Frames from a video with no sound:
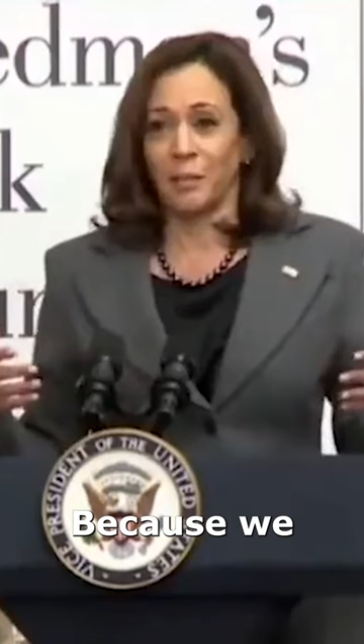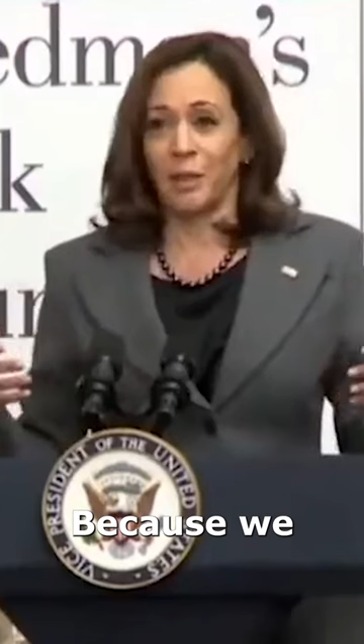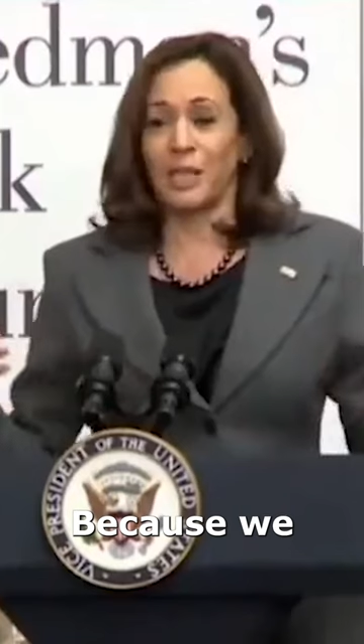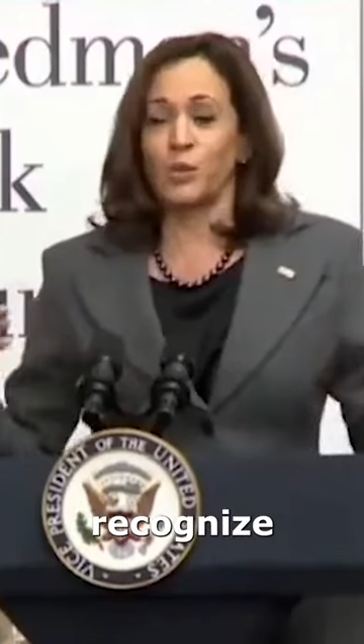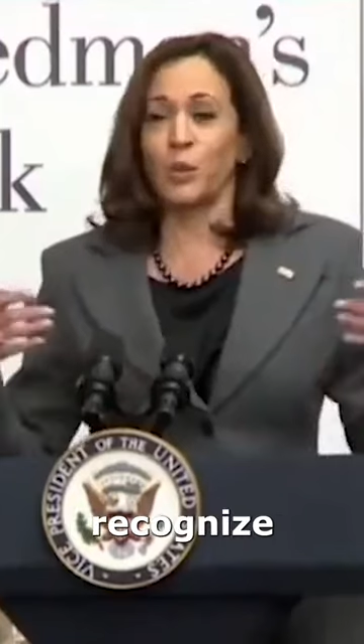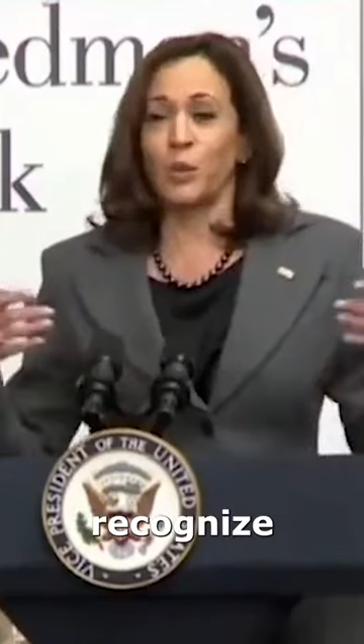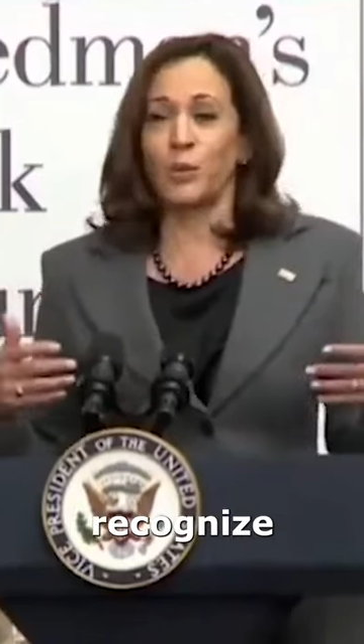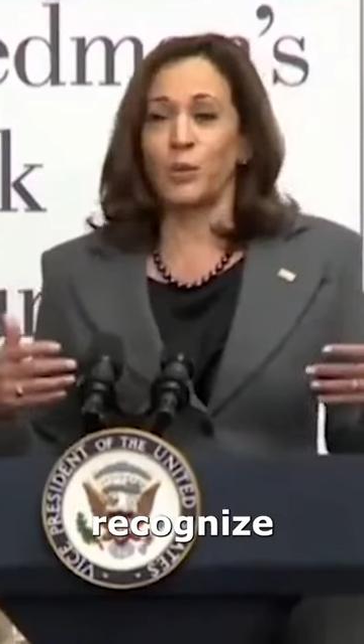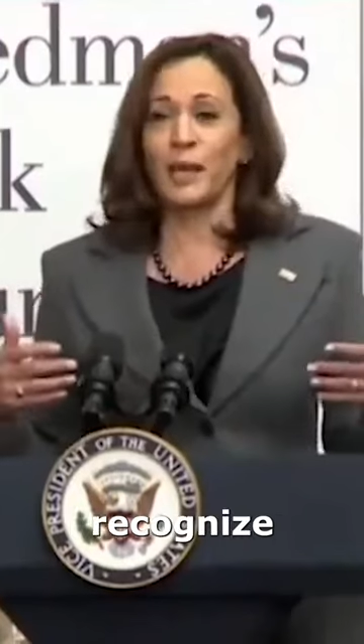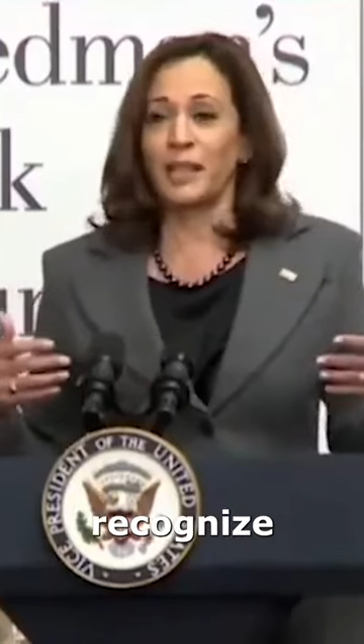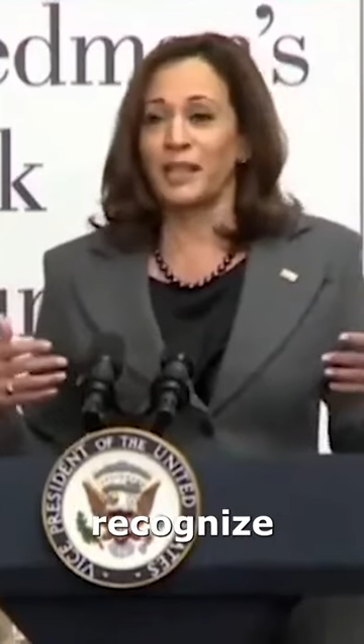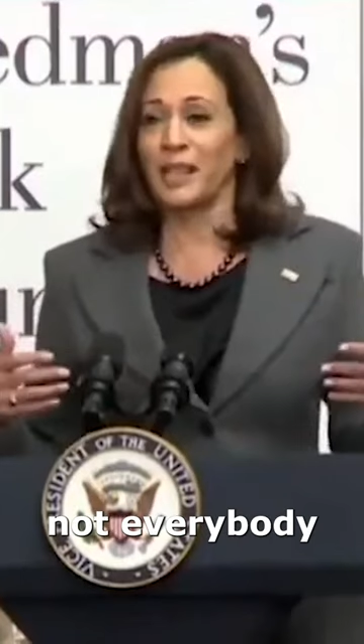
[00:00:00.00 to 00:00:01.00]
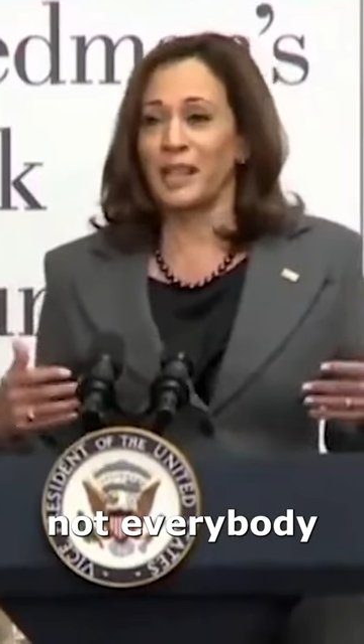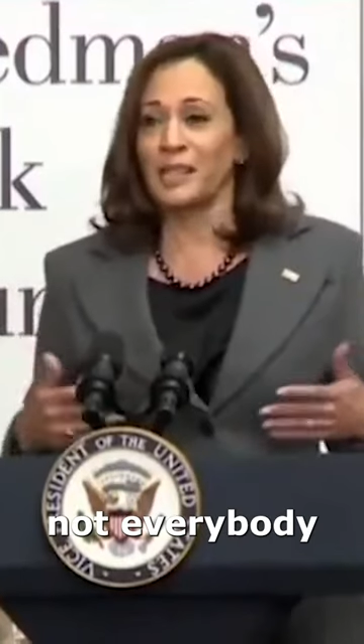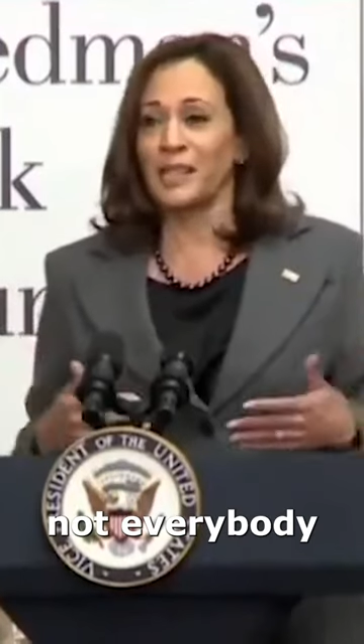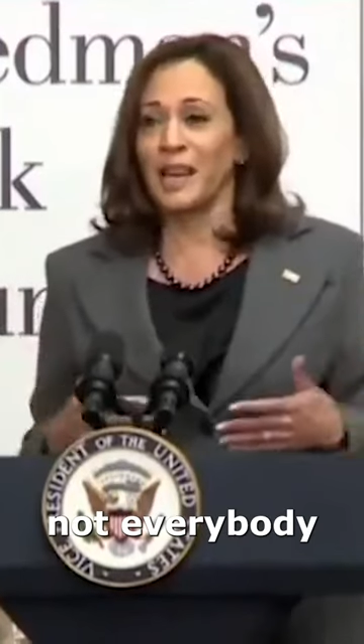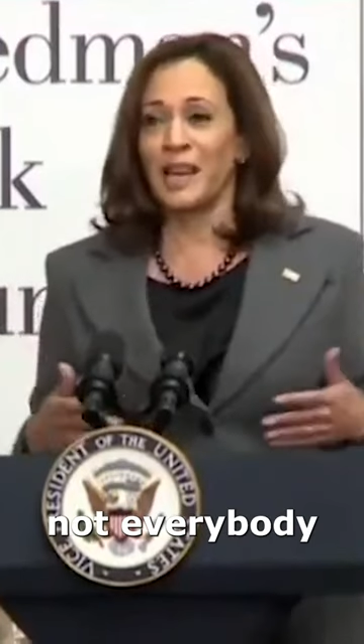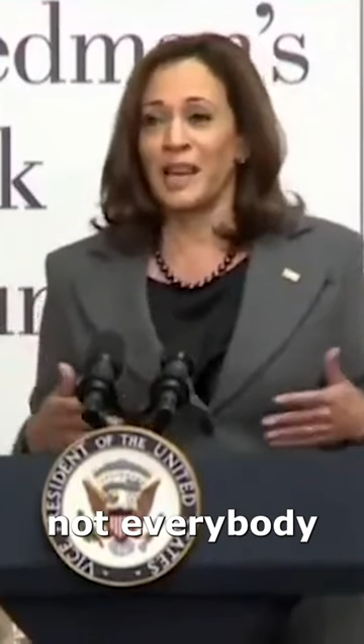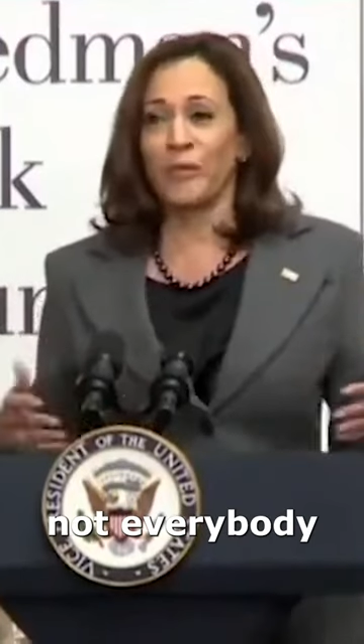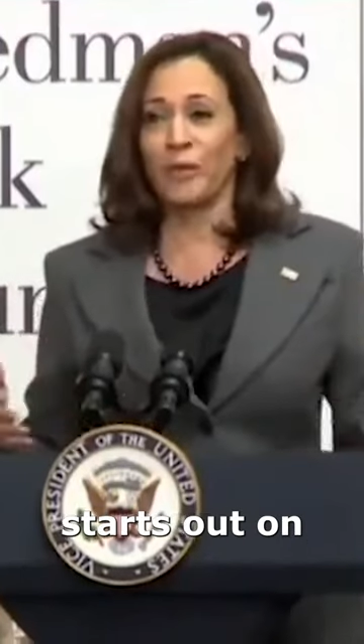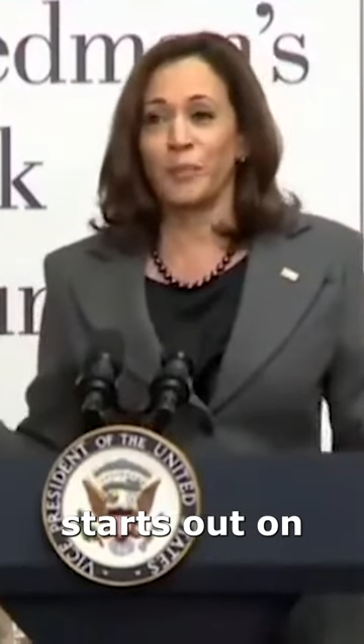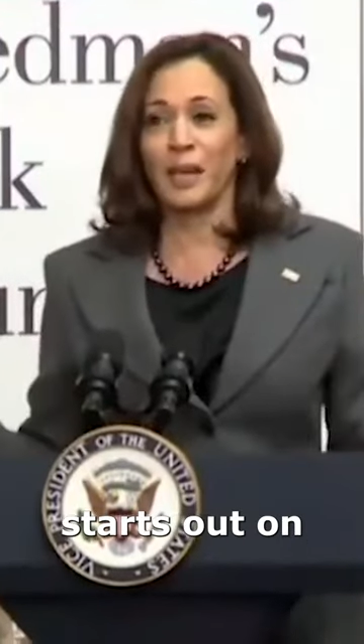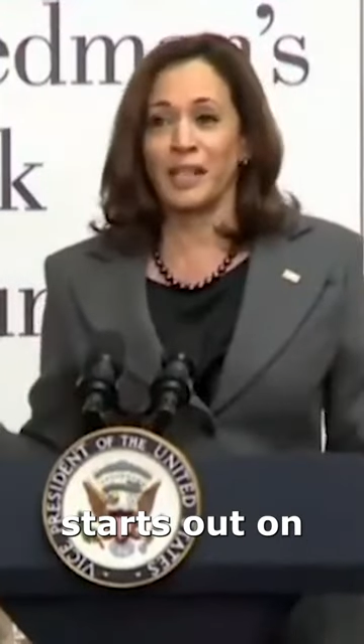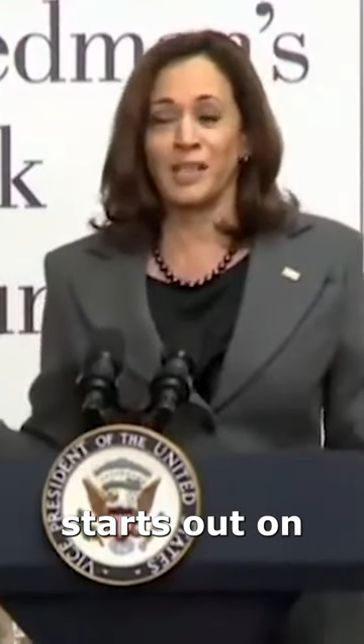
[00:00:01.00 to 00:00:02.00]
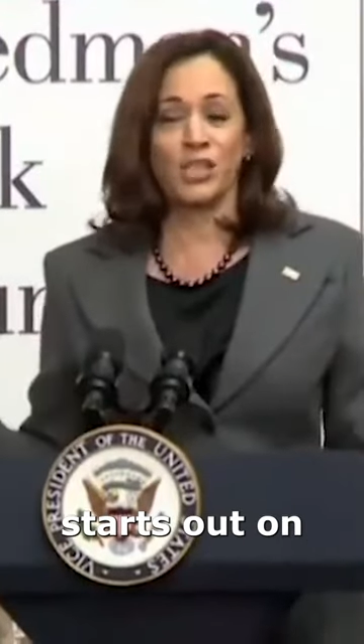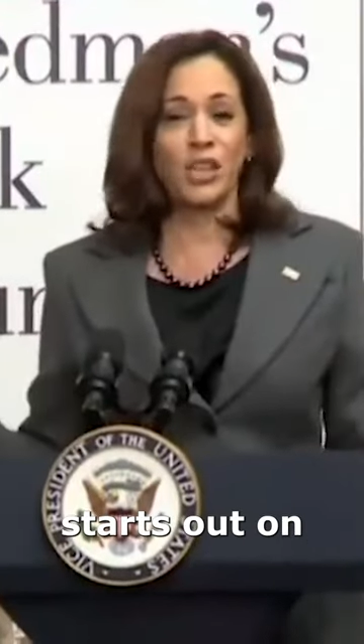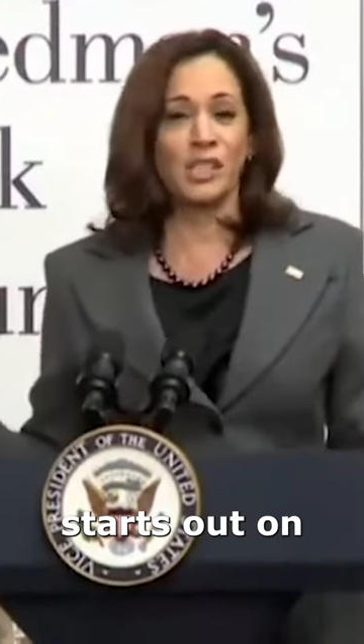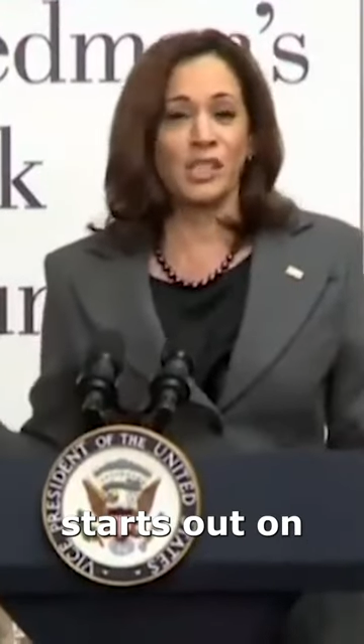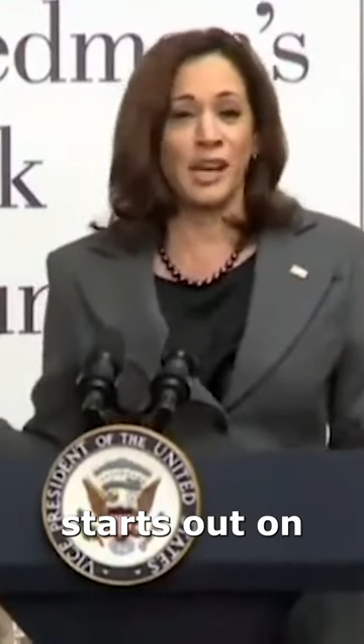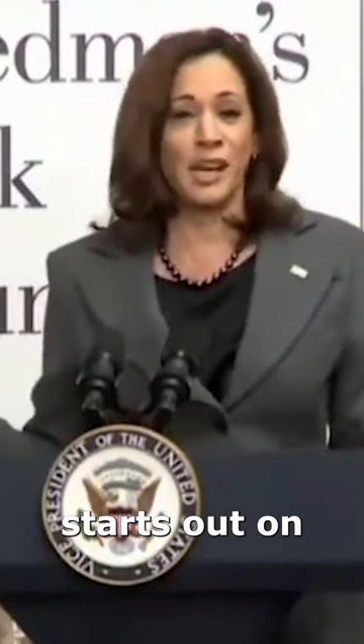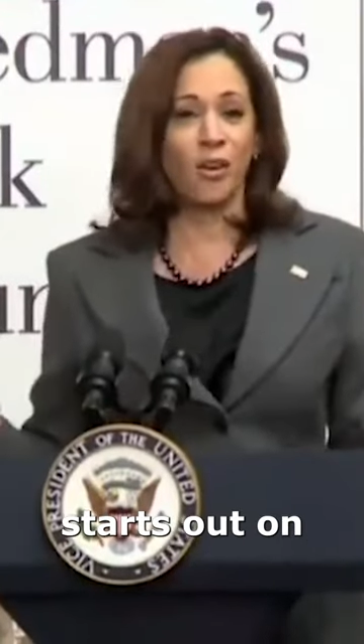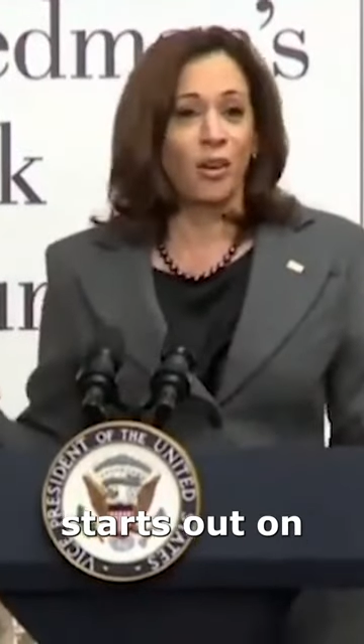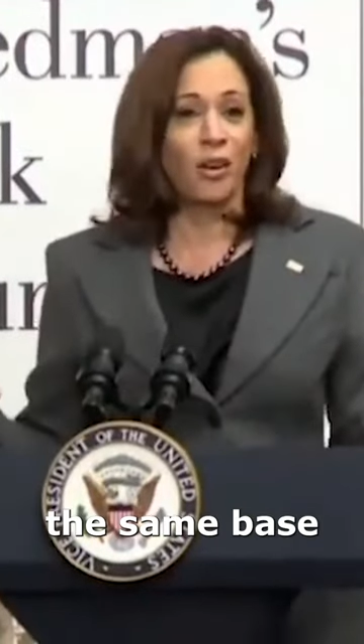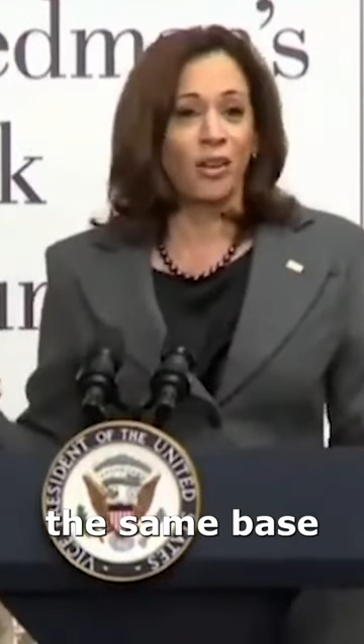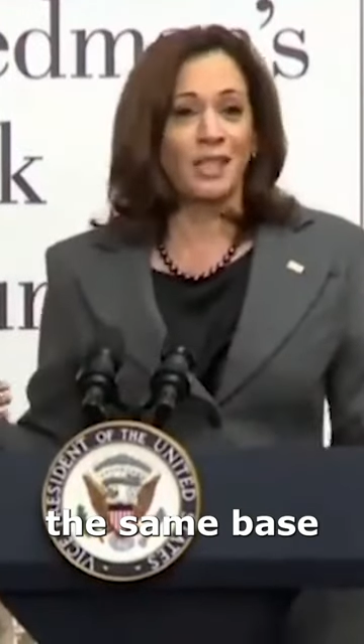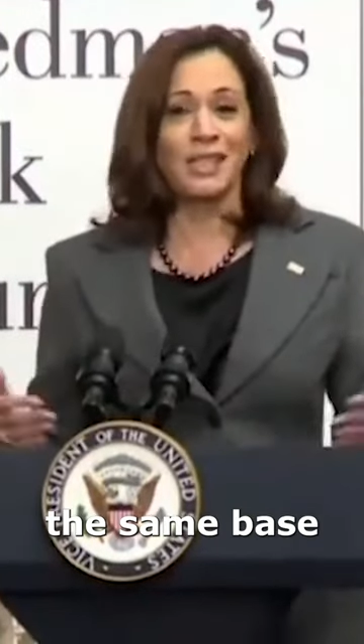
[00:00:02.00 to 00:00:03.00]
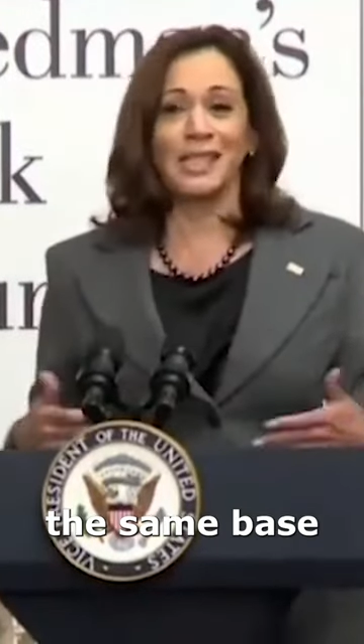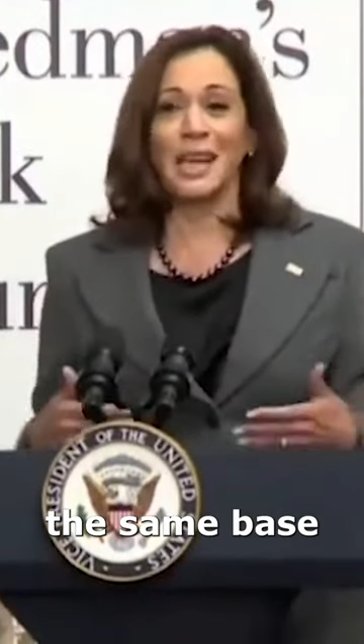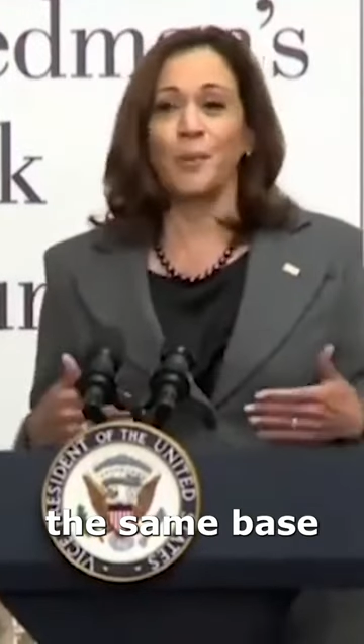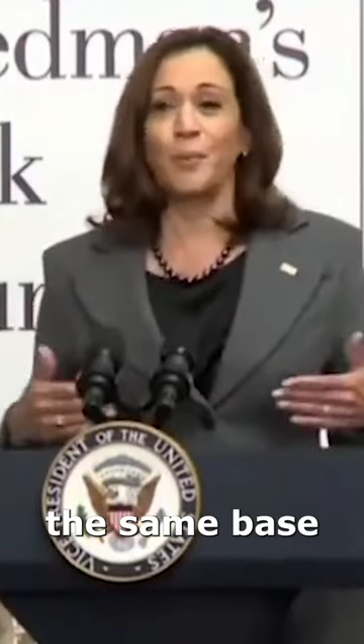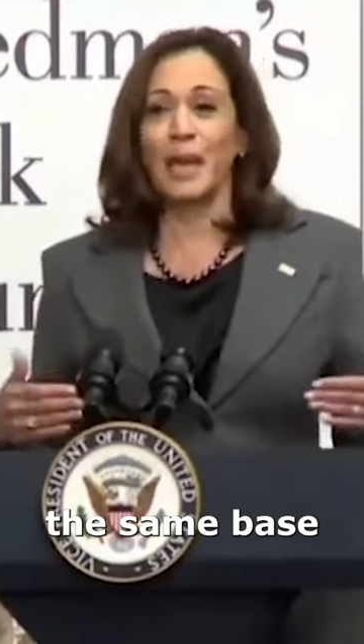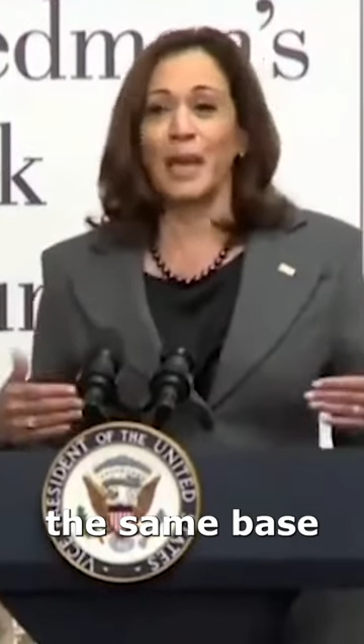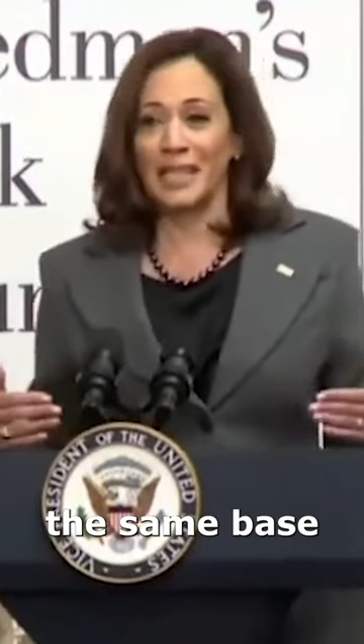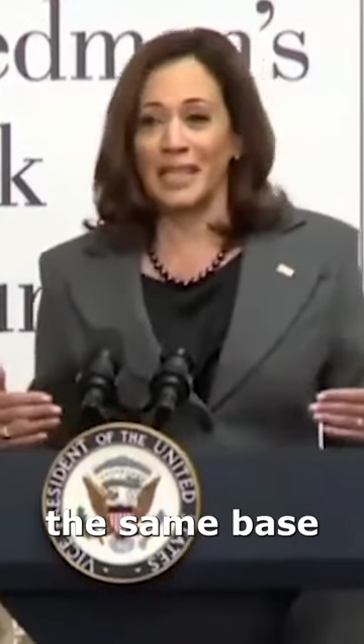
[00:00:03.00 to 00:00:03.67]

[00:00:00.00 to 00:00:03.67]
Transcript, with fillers: Because we recognize not everybody starts out on the same base.